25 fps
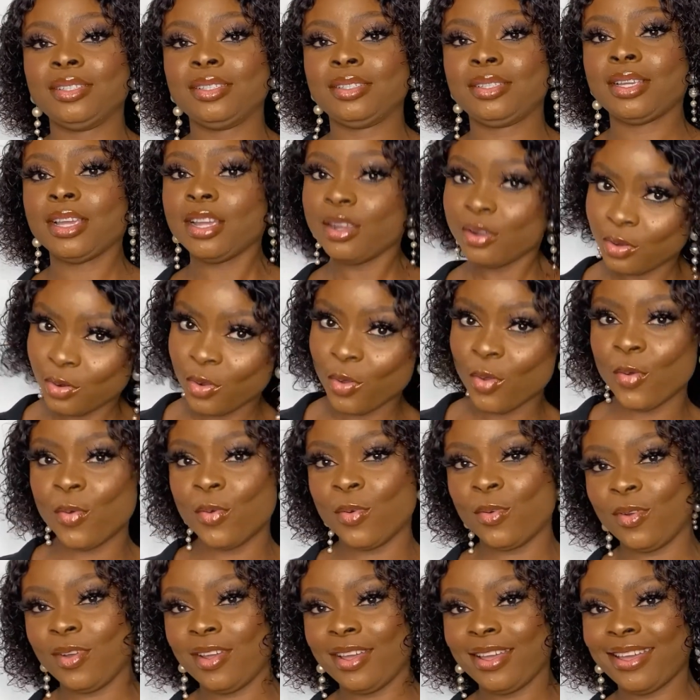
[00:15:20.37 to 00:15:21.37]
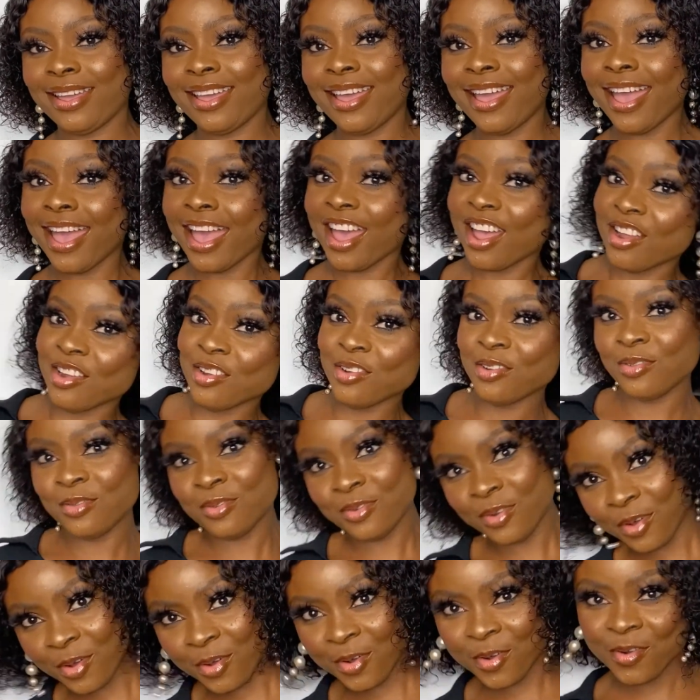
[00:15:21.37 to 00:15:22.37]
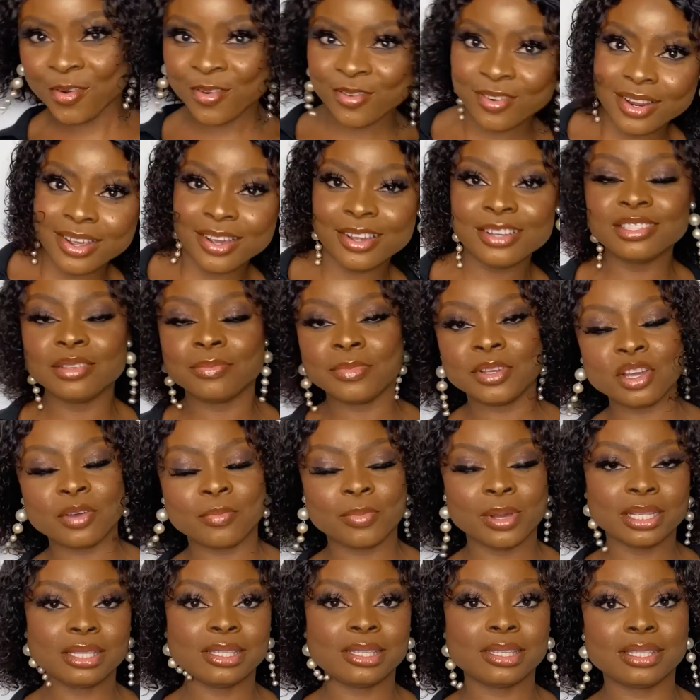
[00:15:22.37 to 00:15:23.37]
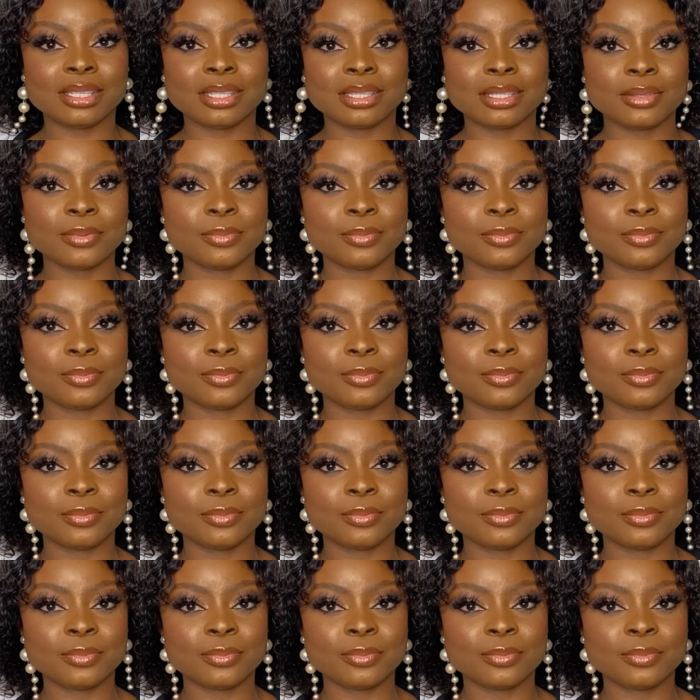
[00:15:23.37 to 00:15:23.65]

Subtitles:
Hello. He's a makeup artist.